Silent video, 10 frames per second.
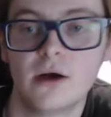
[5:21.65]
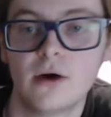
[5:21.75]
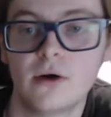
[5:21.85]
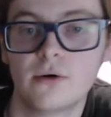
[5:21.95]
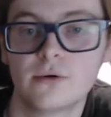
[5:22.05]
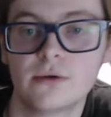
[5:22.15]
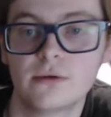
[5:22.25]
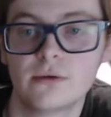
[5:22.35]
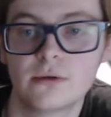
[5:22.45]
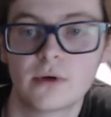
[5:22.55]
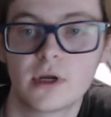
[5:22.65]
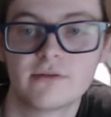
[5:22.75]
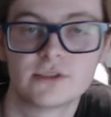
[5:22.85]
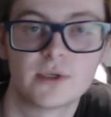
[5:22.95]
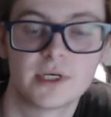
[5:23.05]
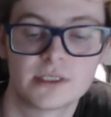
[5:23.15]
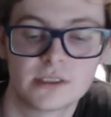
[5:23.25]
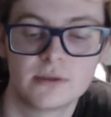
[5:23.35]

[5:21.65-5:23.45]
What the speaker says: oh, you don't have a choice.